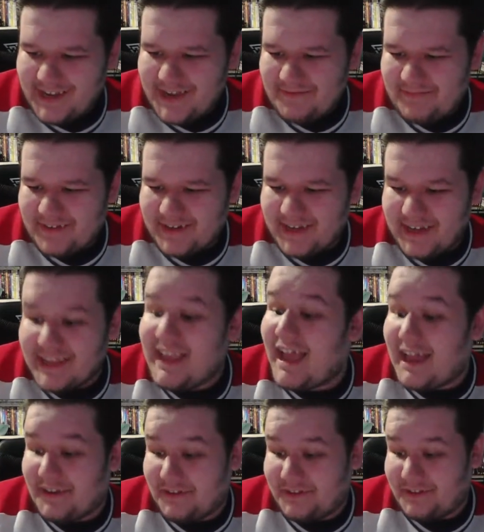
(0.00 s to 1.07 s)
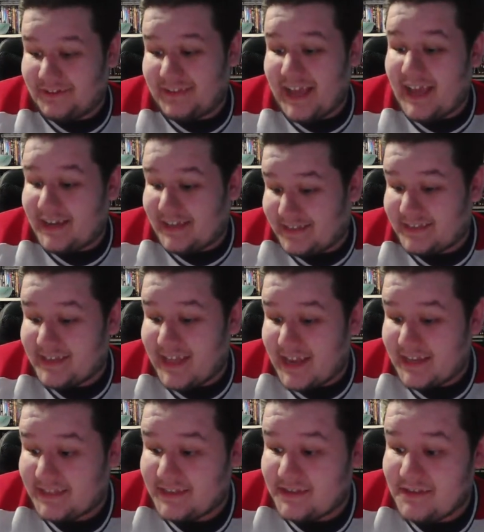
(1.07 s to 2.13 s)
But yeah, no, dude, that is
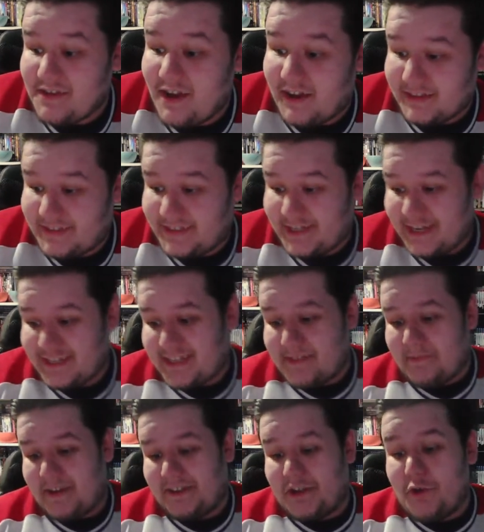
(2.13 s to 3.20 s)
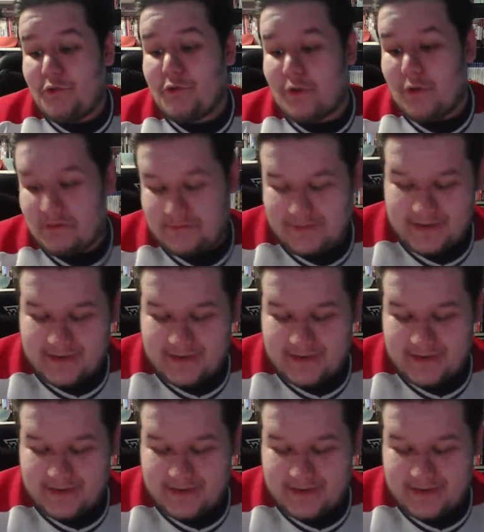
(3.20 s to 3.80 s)
nuts. Jets lead by 2 goals with an